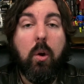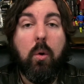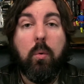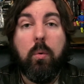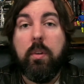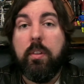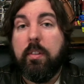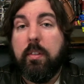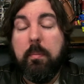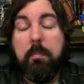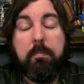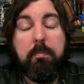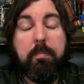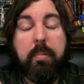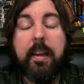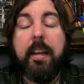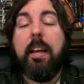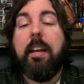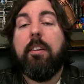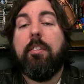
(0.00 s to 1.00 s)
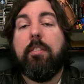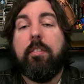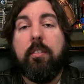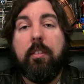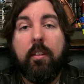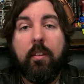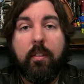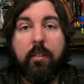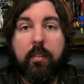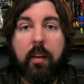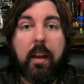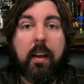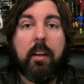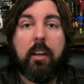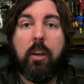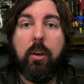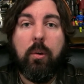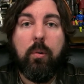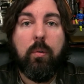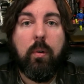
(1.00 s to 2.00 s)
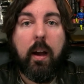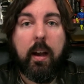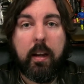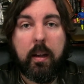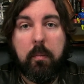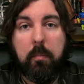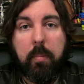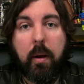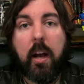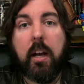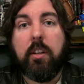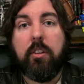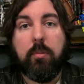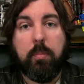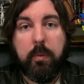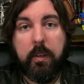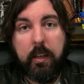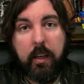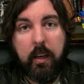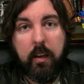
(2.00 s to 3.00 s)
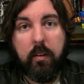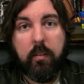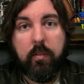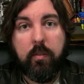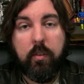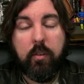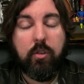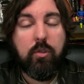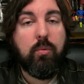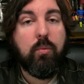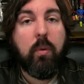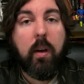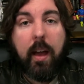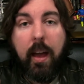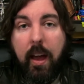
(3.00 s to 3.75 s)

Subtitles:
with the biggest thank you I can possibly give to